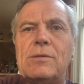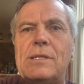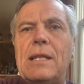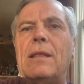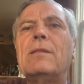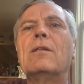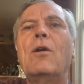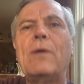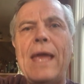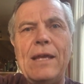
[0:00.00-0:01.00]
you'll see that the
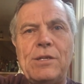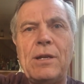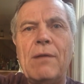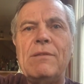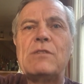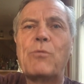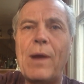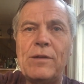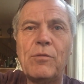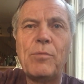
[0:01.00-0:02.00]
location of this
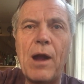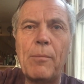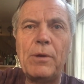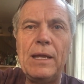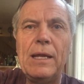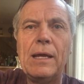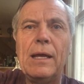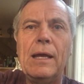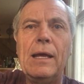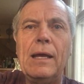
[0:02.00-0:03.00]
rental property,
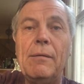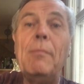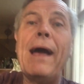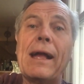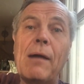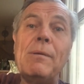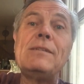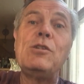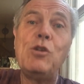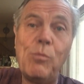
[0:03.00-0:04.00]
let me back up,
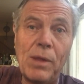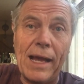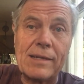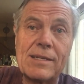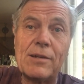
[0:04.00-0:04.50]
it's a duplex.